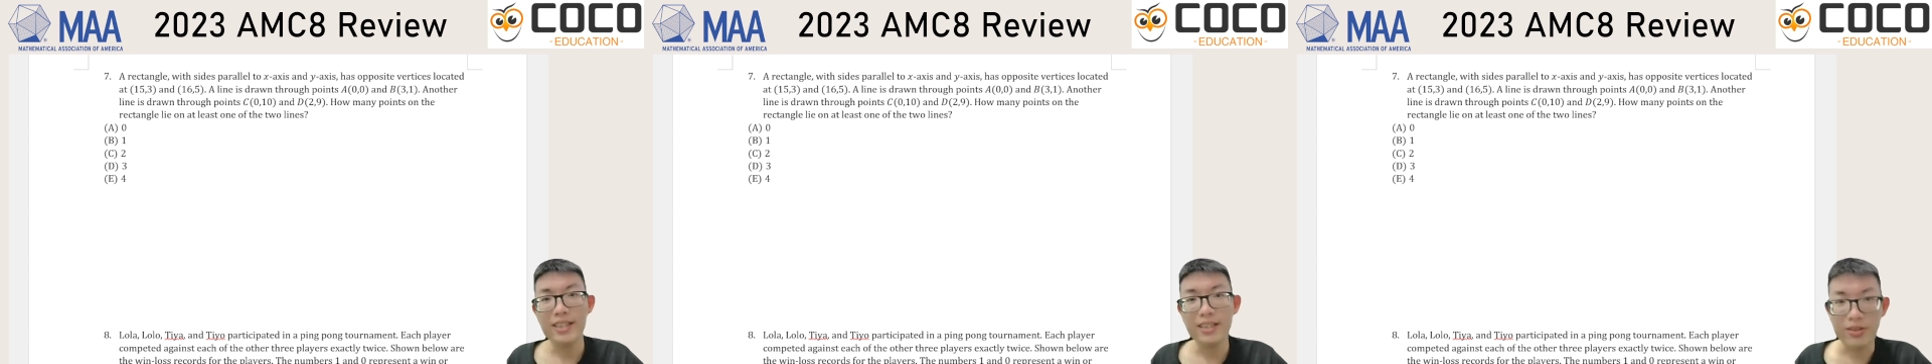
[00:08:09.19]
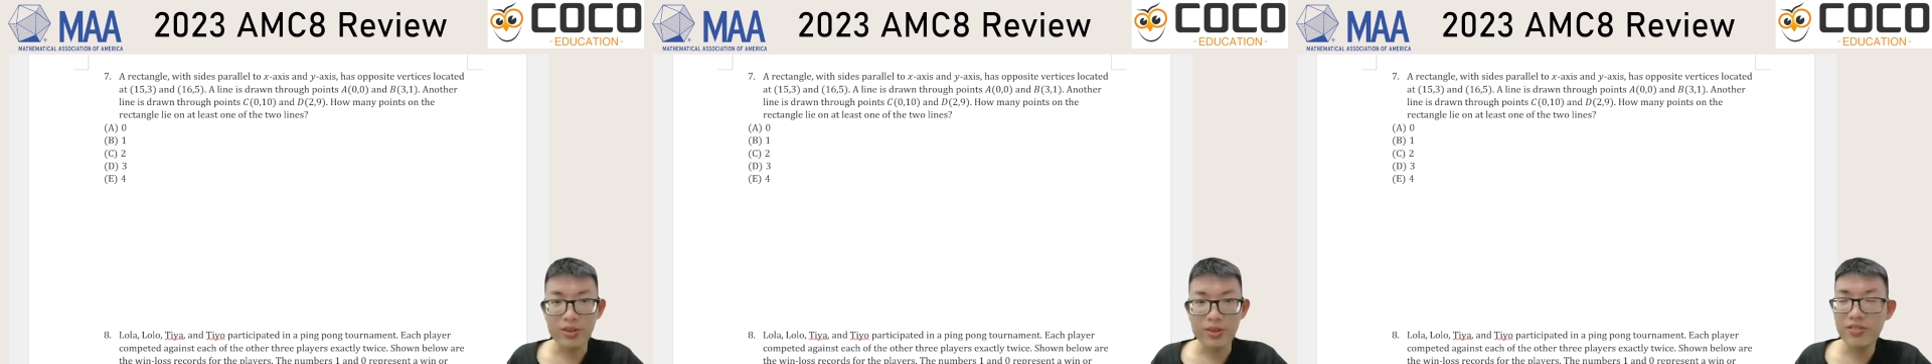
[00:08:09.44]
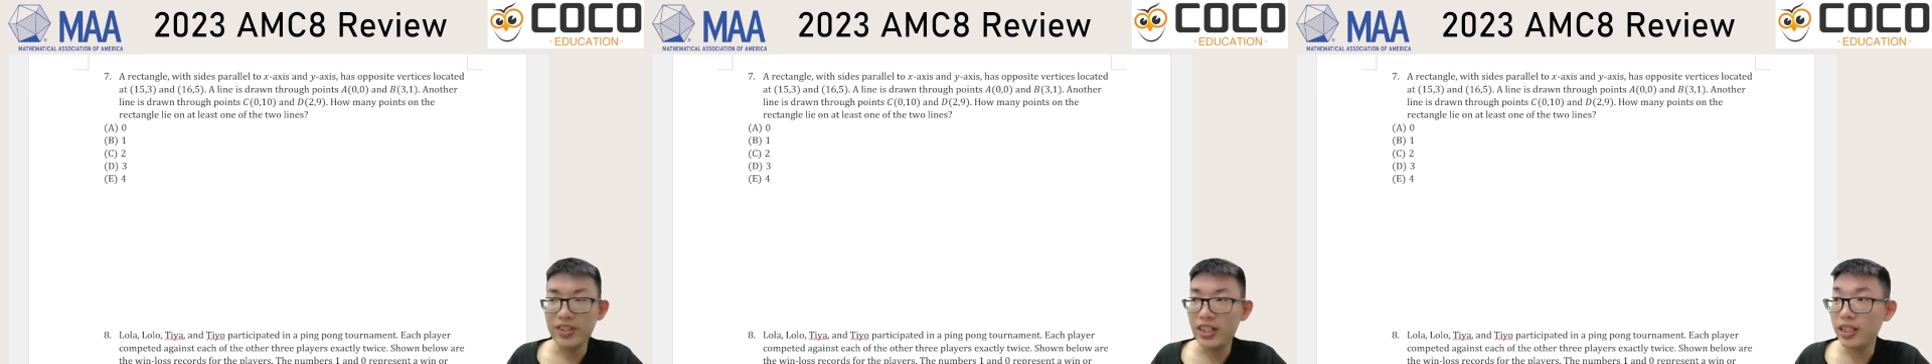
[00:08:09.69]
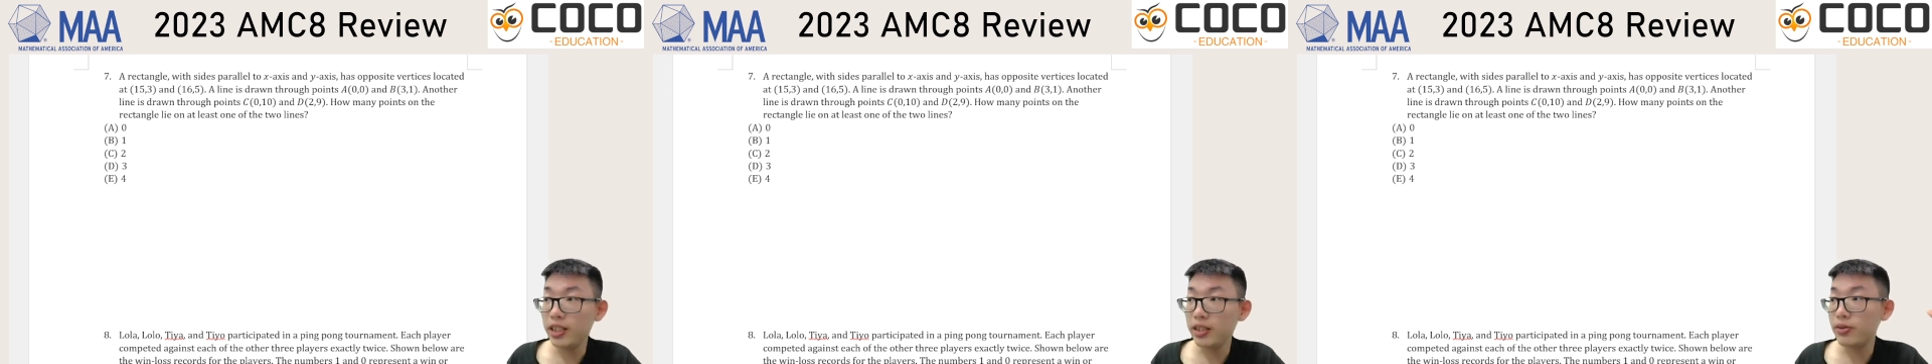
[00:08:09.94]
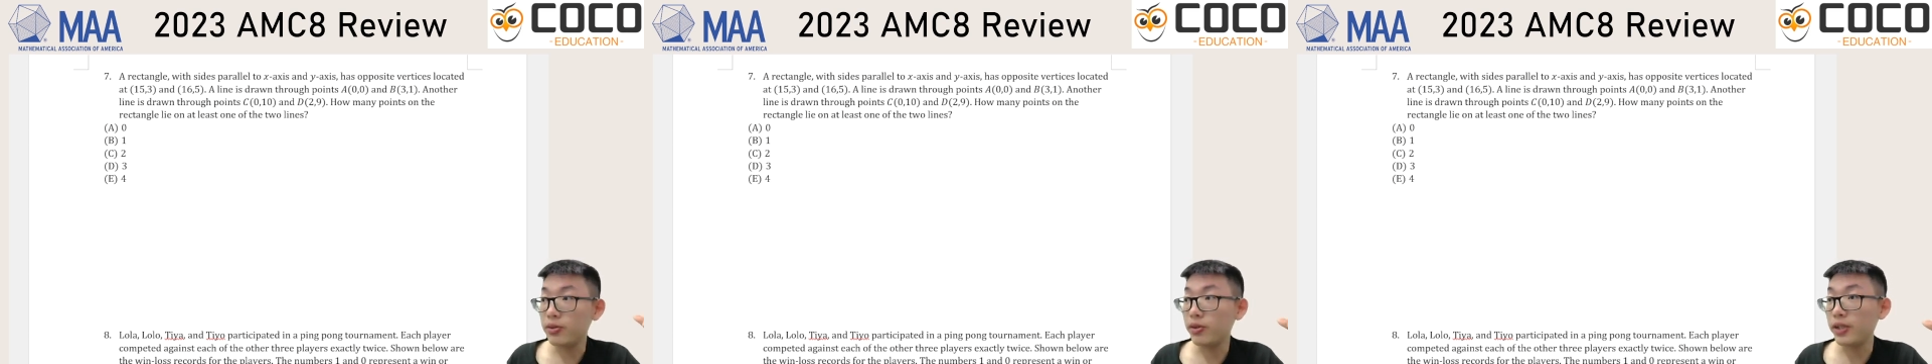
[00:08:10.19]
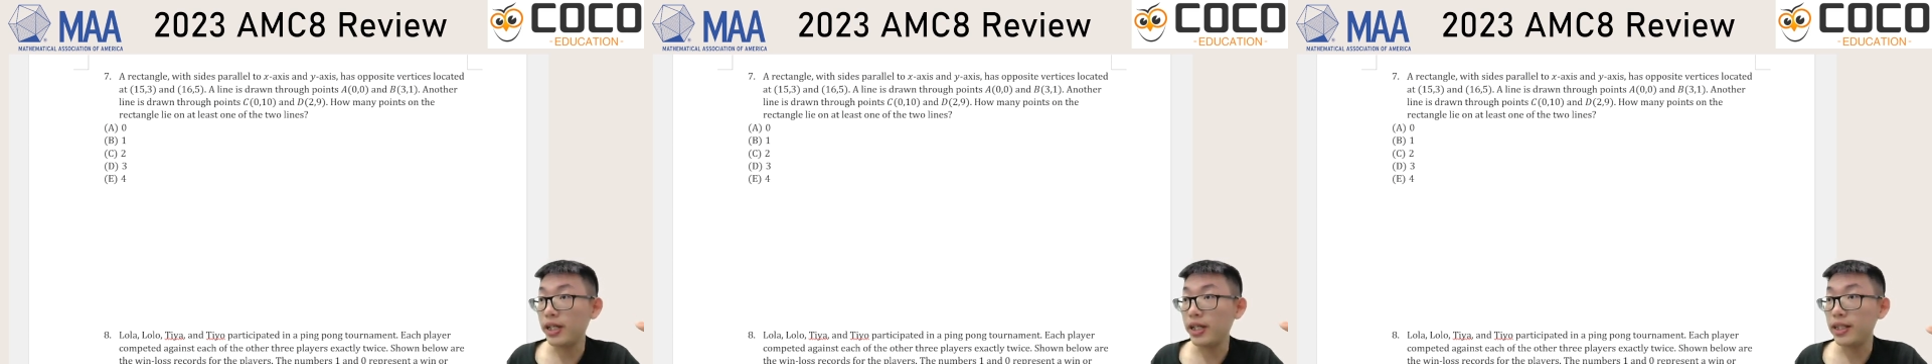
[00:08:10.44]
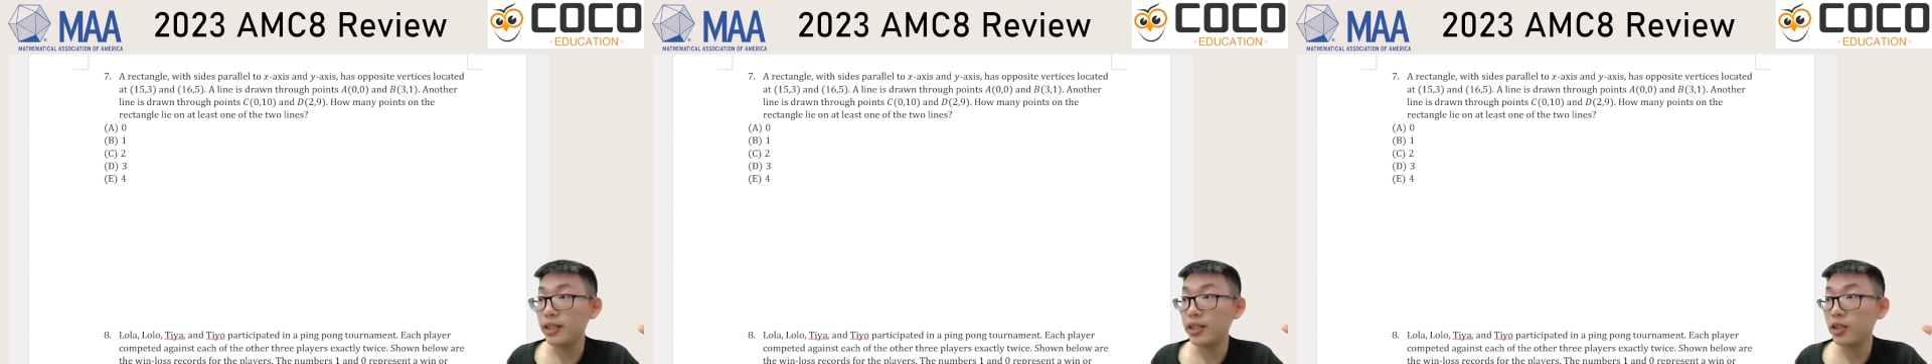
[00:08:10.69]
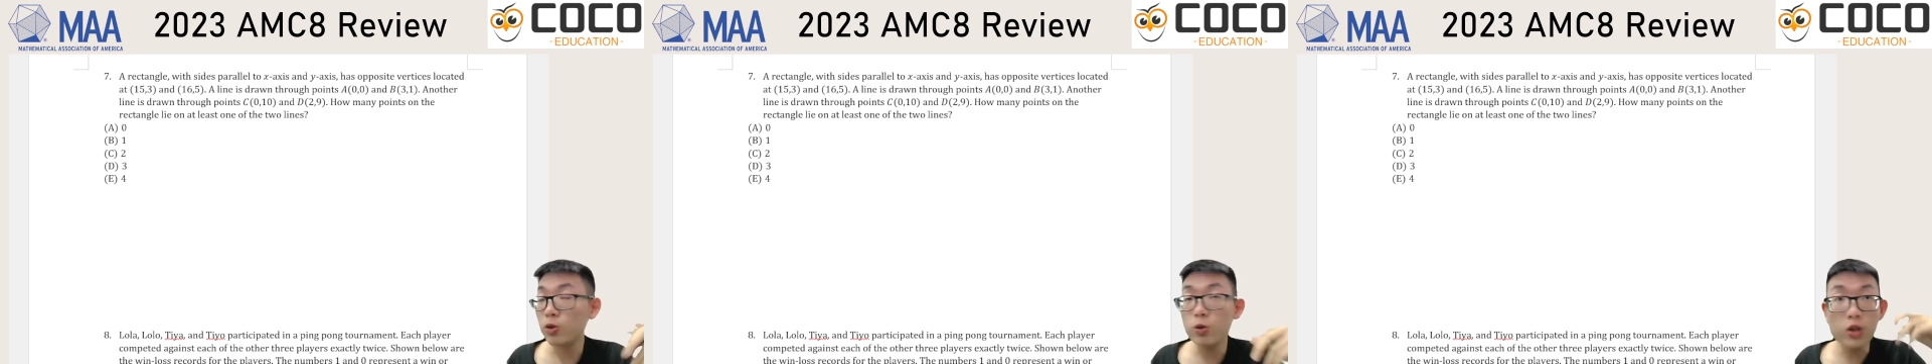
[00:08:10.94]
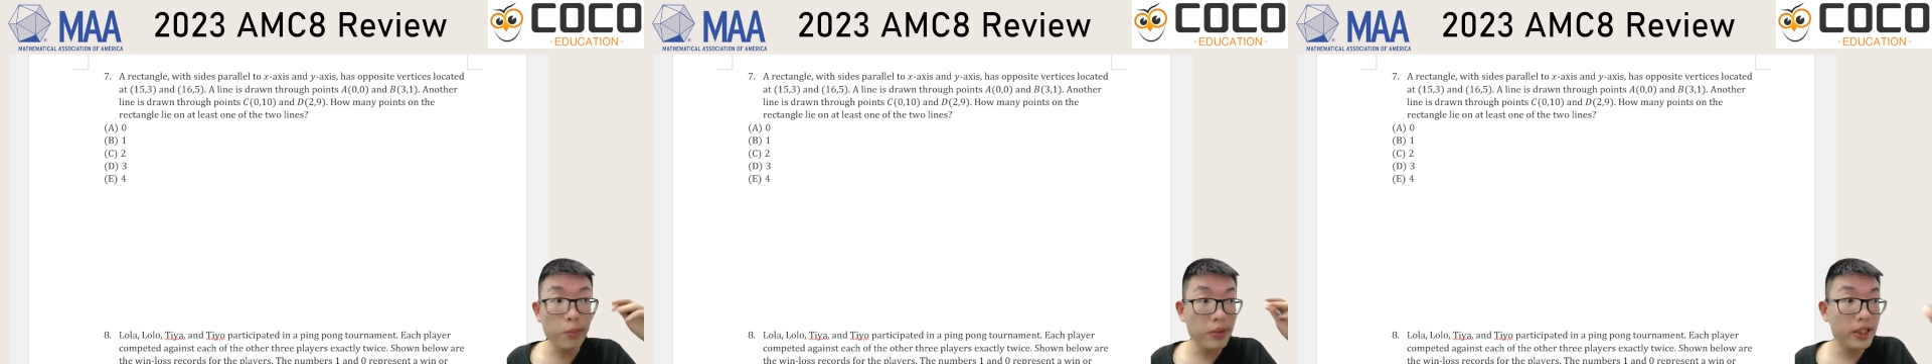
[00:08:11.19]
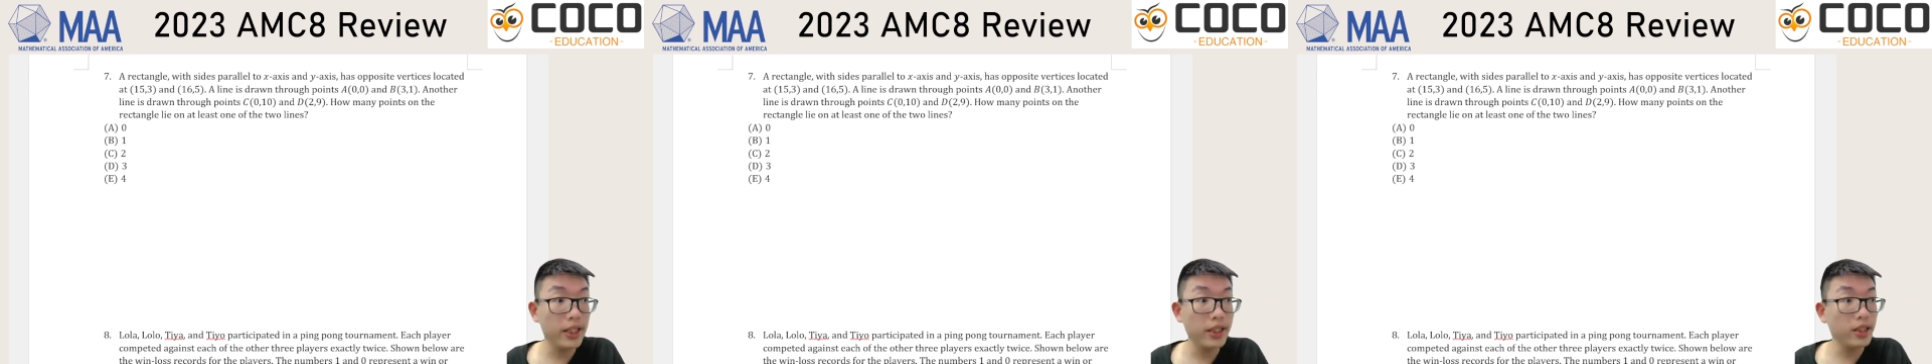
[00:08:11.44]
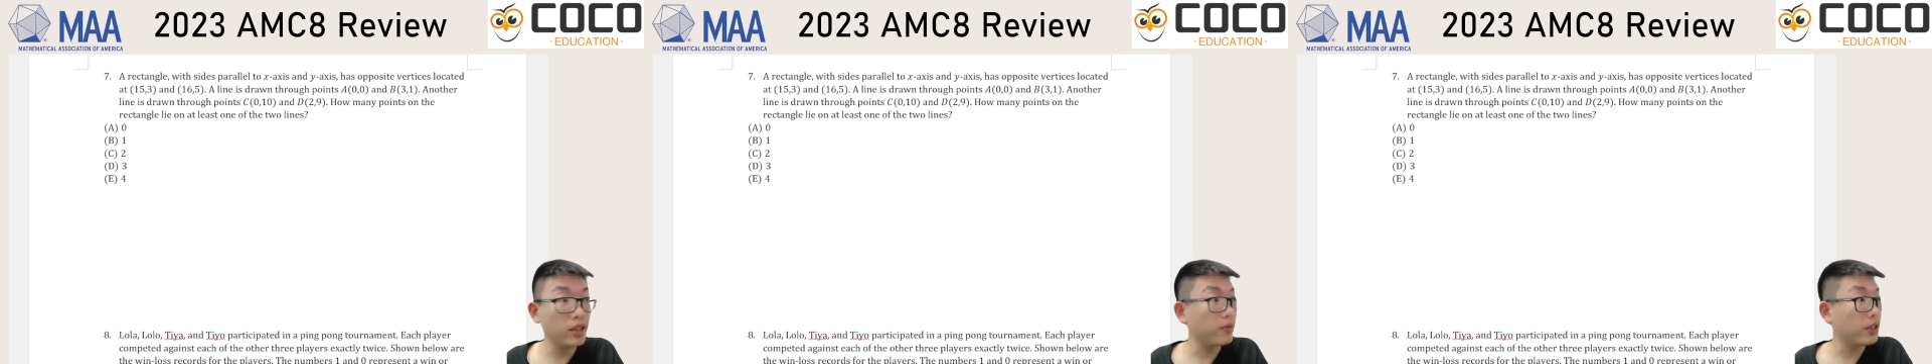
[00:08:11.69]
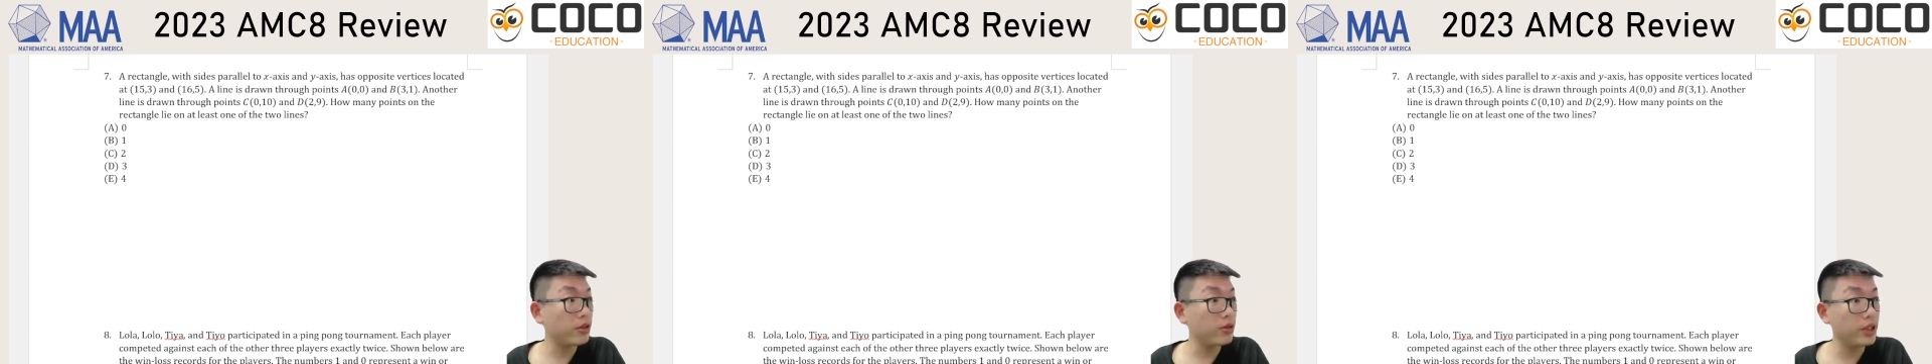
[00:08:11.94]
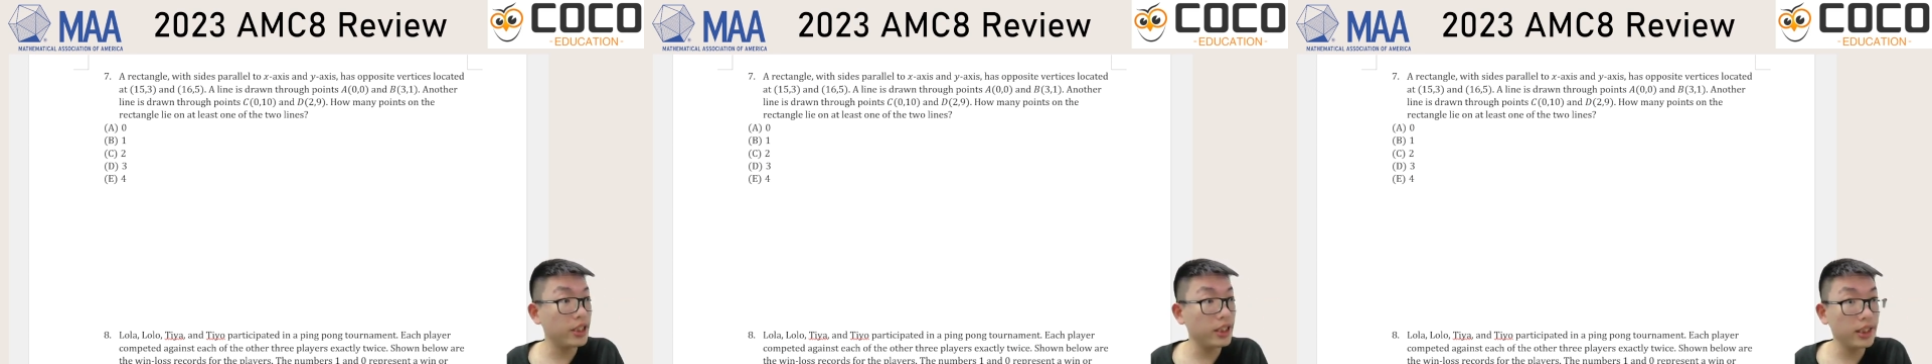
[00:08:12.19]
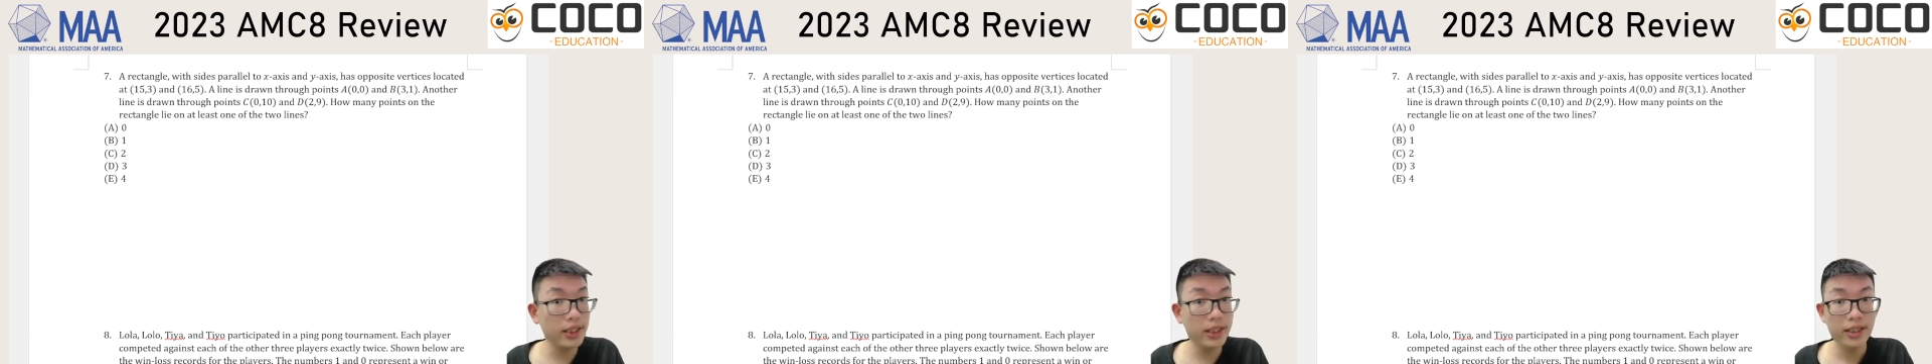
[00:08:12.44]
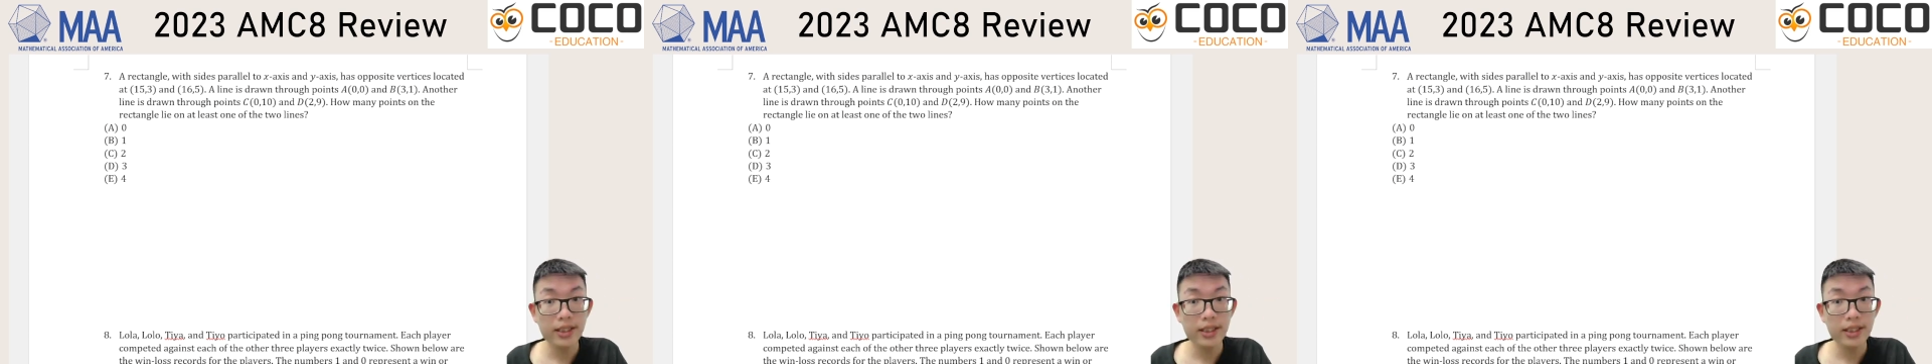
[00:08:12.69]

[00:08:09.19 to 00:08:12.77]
You don't really need to know anything too complicated about equations.